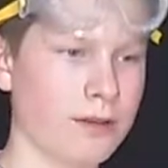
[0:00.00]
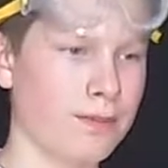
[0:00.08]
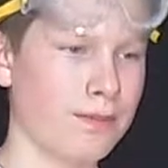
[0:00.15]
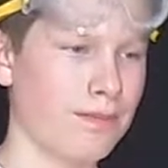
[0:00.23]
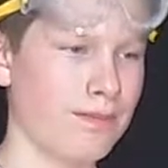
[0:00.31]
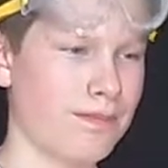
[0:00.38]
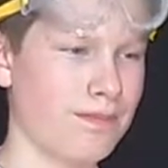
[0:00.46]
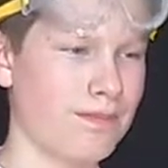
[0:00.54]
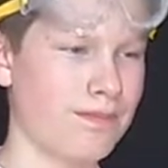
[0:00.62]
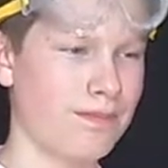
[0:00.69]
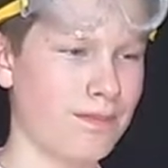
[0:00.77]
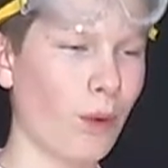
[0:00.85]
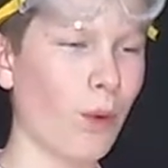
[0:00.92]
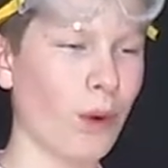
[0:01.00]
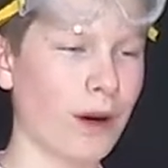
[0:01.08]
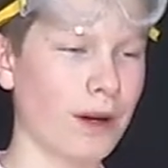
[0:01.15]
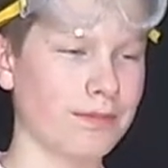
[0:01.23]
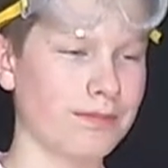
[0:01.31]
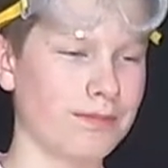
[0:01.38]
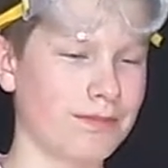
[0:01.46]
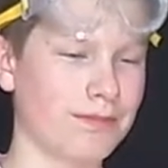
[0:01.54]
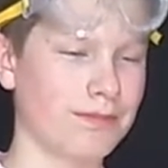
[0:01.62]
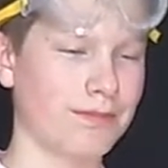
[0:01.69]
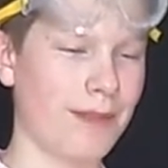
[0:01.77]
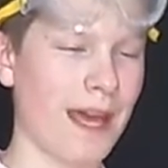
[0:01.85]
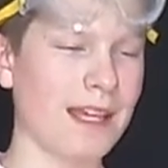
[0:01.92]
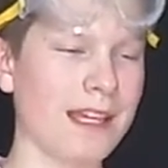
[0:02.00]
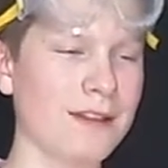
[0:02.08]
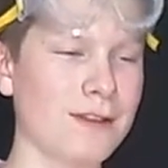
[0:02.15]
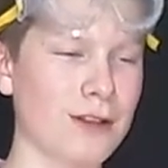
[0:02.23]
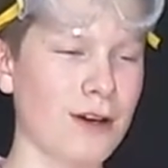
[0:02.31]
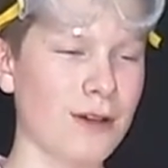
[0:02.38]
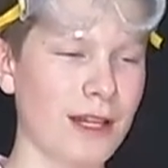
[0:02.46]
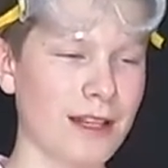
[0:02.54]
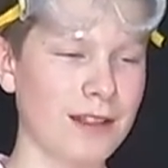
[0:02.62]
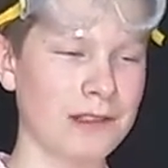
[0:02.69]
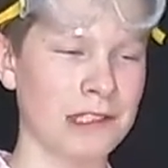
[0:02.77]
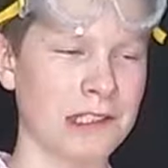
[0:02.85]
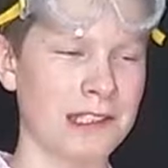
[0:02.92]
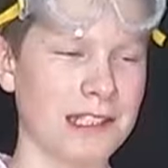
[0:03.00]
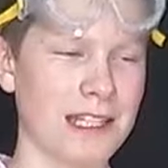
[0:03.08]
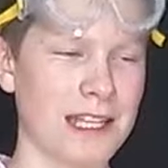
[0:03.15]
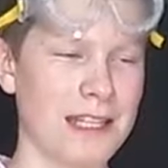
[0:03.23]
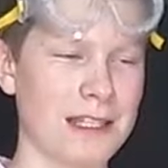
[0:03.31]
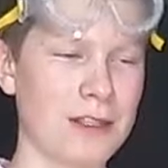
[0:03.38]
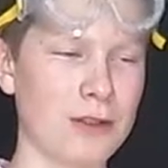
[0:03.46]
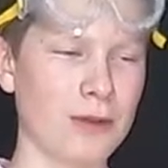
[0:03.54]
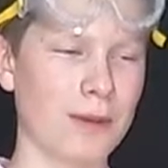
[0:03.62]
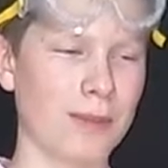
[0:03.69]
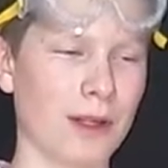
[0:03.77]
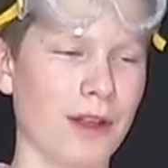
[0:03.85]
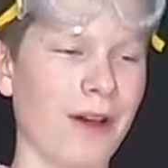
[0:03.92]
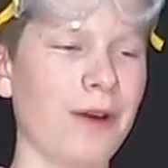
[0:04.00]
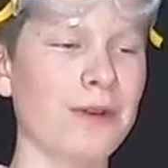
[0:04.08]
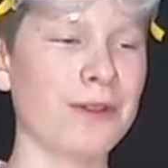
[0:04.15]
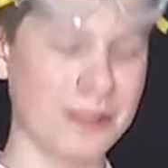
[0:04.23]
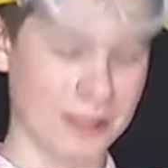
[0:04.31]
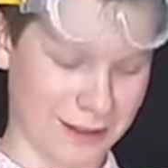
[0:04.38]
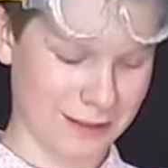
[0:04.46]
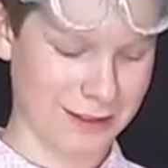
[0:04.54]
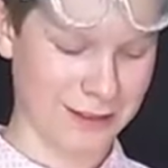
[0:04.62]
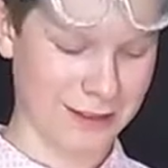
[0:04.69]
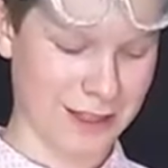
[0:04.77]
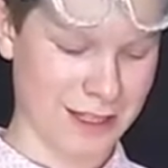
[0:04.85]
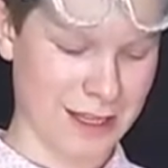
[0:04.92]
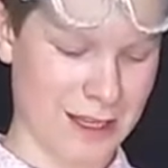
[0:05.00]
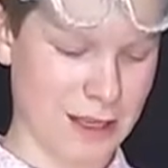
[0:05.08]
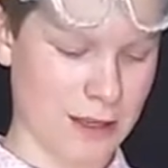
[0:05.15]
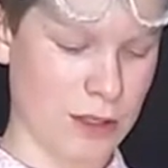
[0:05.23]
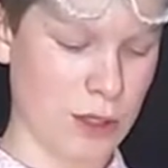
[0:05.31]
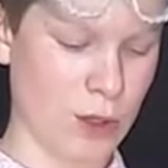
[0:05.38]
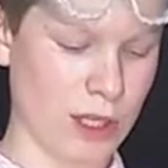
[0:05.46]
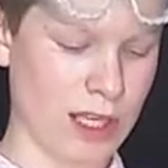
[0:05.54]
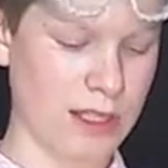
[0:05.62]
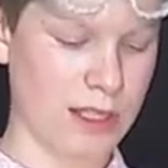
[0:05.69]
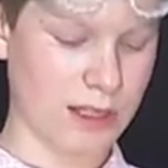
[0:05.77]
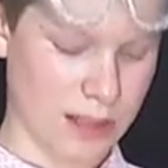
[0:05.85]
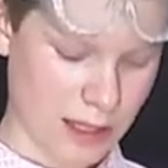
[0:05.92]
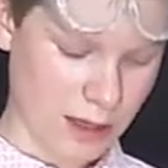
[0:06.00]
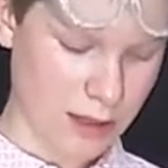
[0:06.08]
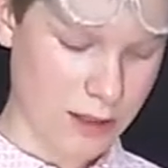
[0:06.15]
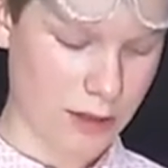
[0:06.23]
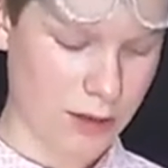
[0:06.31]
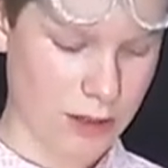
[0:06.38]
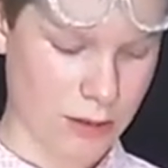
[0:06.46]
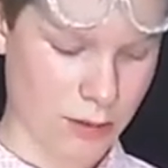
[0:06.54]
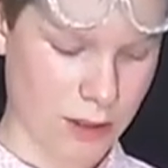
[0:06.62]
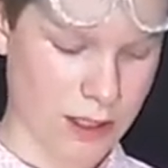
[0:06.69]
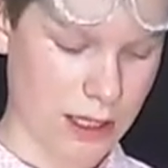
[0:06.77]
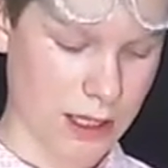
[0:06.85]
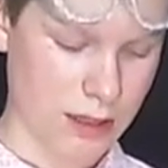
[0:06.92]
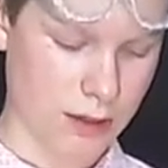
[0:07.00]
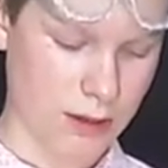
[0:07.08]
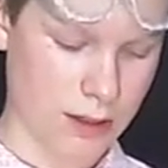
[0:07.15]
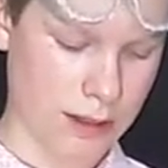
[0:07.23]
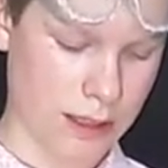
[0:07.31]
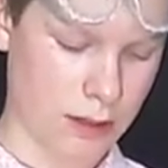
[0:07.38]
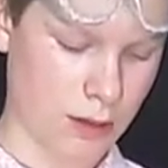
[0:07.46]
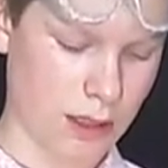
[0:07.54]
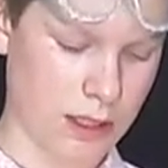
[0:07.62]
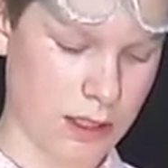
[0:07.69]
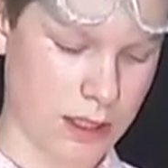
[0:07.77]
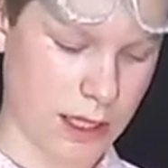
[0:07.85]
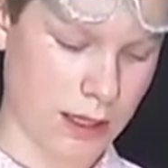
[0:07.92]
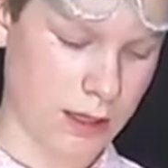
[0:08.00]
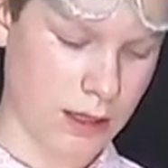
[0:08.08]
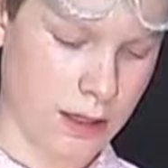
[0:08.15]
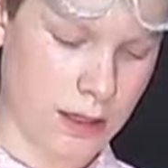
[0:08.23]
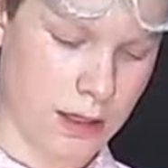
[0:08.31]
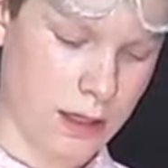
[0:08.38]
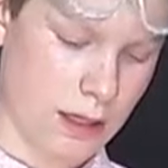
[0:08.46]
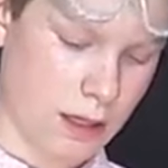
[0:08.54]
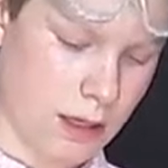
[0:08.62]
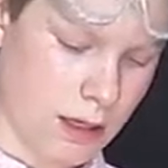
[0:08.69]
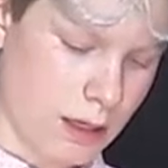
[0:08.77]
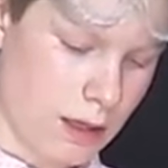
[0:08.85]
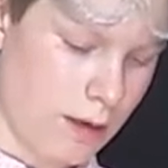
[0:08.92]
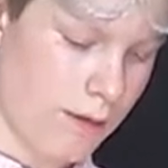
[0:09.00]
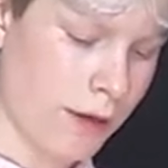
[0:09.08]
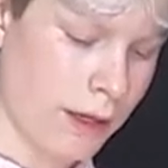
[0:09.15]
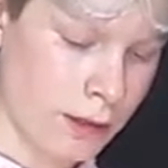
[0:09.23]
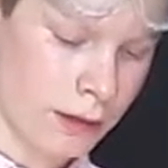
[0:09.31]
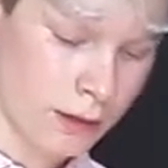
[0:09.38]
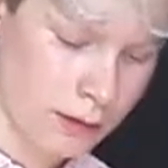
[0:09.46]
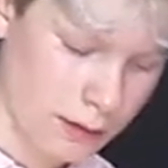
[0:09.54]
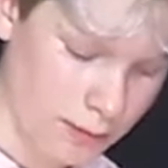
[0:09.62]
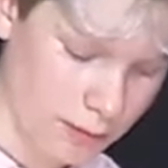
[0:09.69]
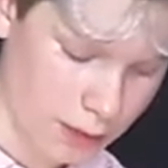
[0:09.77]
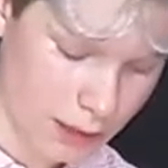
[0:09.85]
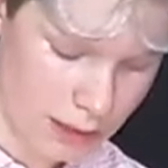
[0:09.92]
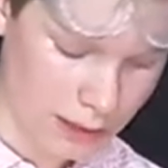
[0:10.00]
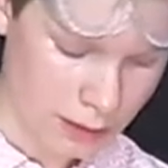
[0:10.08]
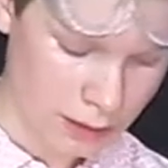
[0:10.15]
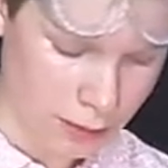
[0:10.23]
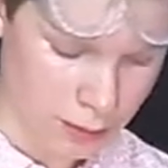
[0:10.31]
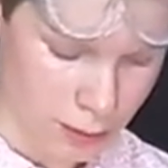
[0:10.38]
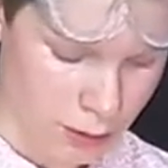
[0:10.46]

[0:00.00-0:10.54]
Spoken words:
to pour baking soda into a balloon. So the easiest thing to do is once again use my trusty funnel, but it's not super